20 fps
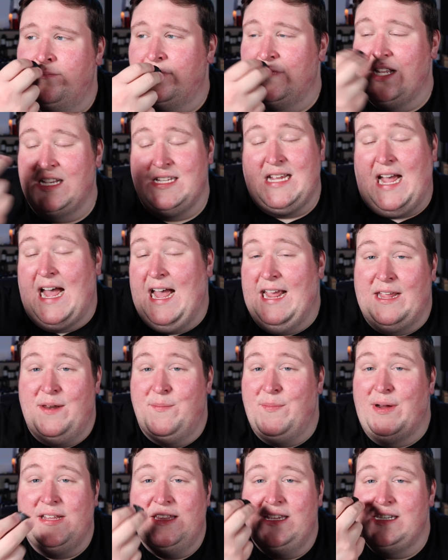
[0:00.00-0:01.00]
Because I
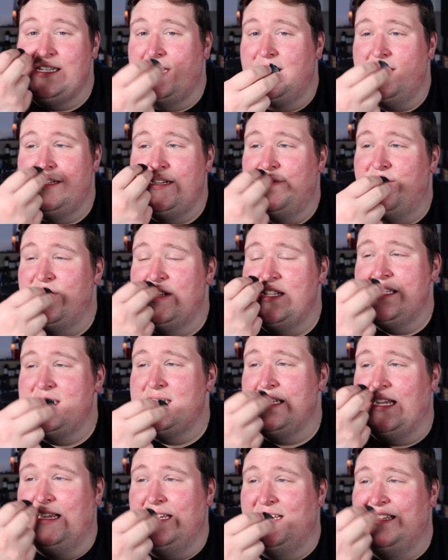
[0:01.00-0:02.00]
can barely tell the
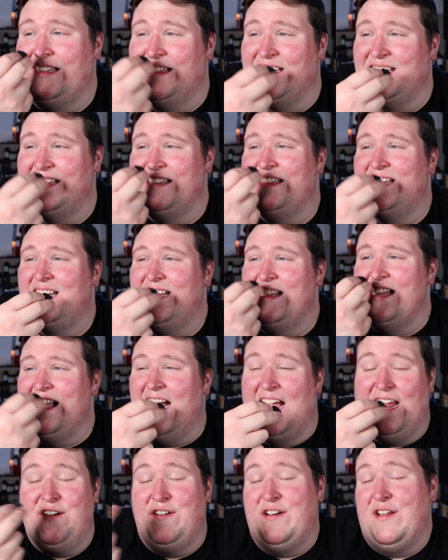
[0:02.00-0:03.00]
difference.
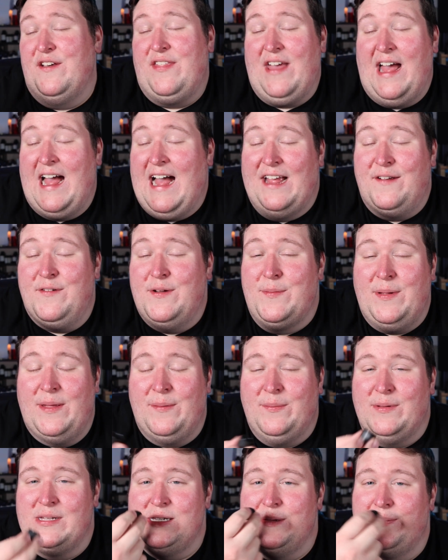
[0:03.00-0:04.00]
I don't know that I would be
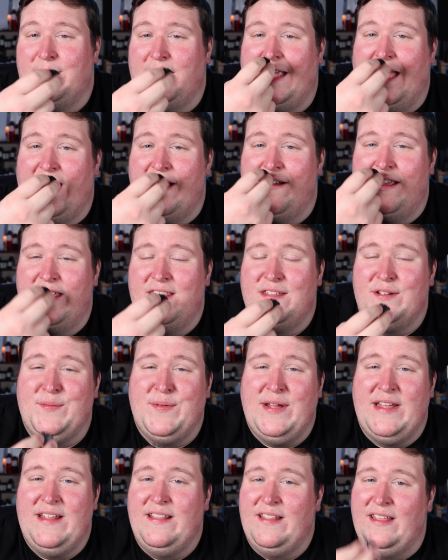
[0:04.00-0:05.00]
able to pick out either
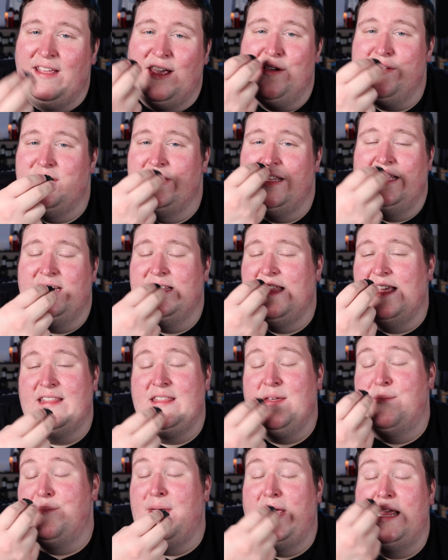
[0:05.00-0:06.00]
one.
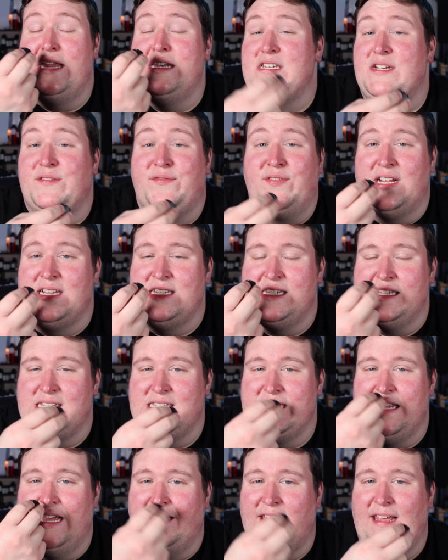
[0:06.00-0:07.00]
The main difference
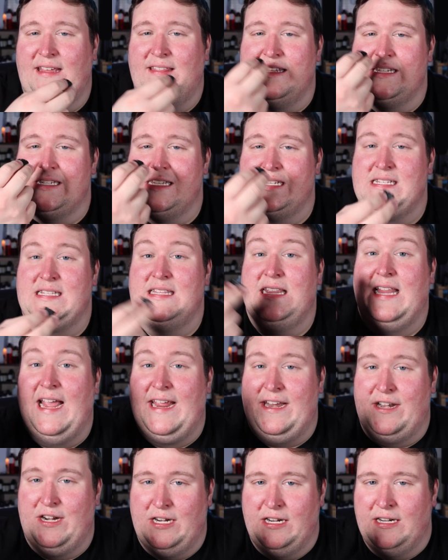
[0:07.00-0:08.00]
is that like this is
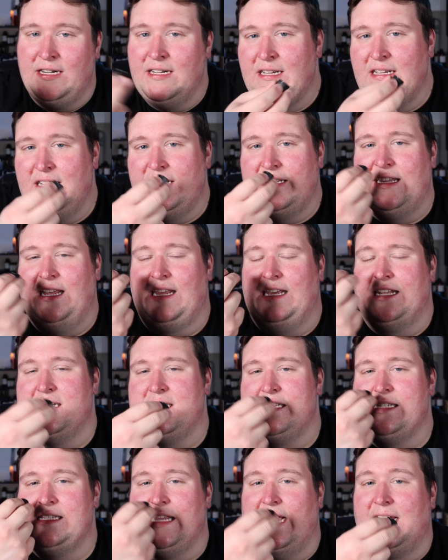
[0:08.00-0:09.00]
lighter, like
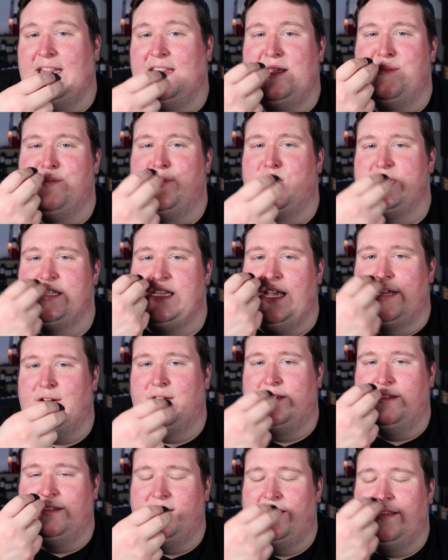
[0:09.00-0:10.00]
it's slightly more
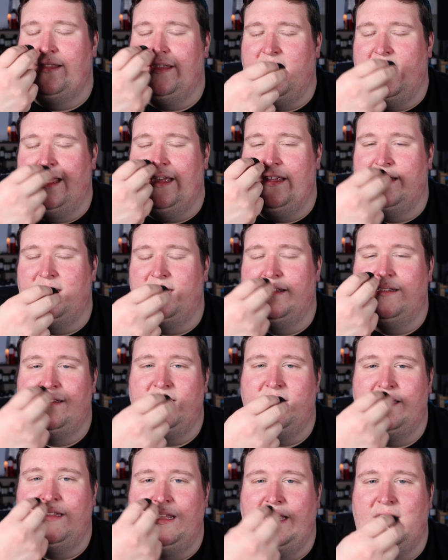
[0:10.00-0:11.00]
subtle than
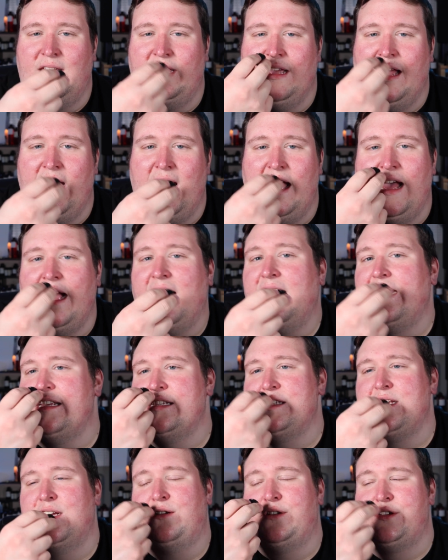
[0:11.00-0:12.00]
the
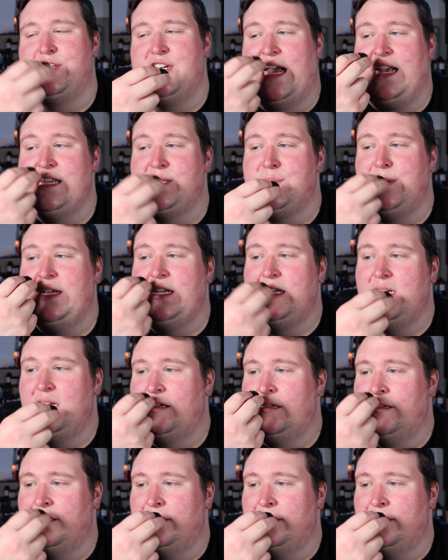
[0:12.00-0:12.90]
Honeysuckle Jasmine.